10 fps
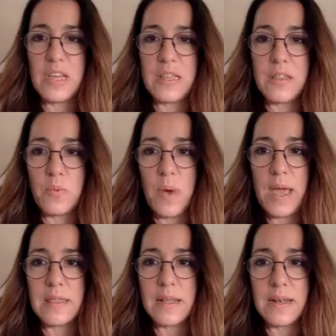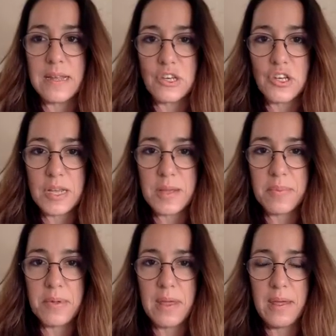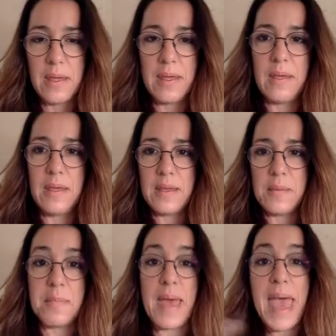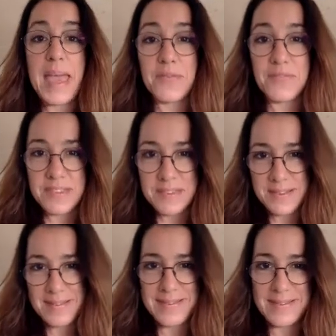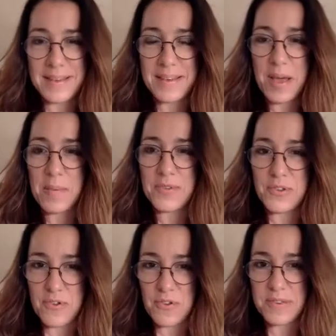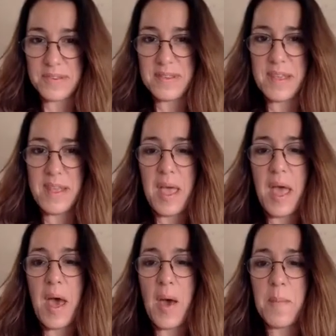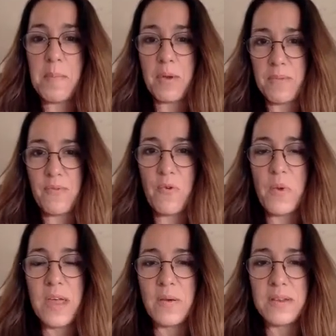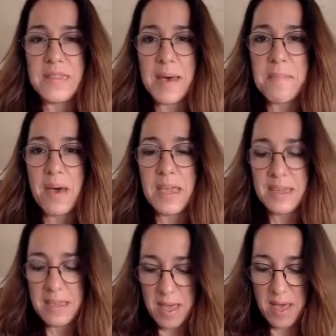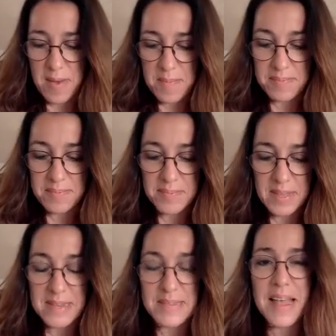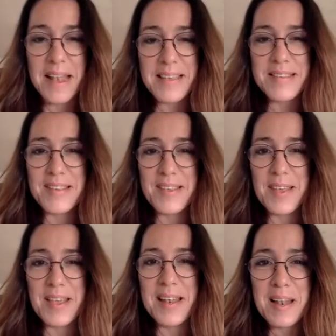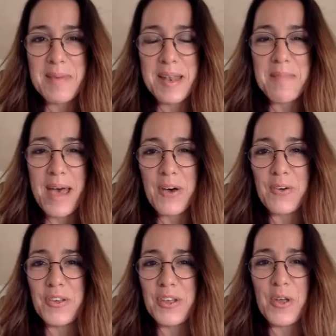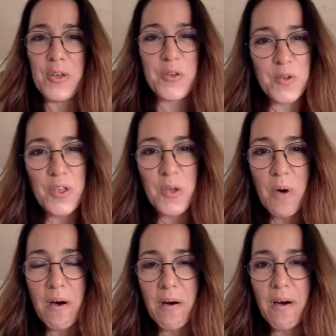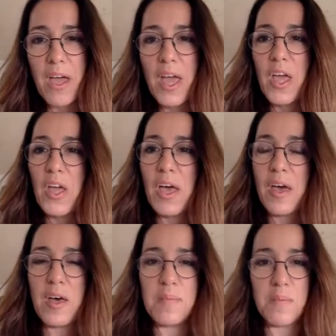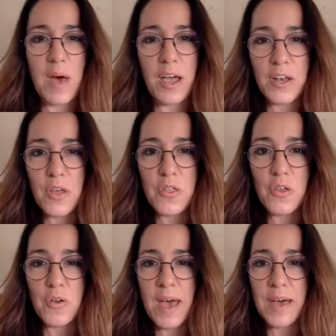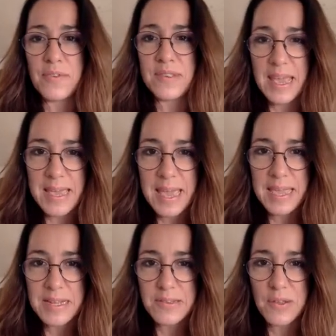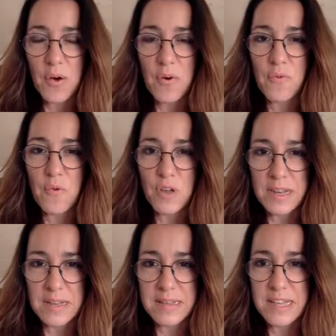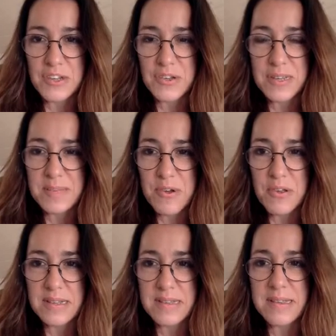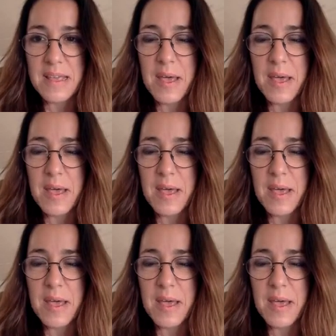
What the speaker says: in the way that leadership behaves and comes across. But before we go into that, Mike, tell us a little bit about, who you are. I know that you have decades of organizational experience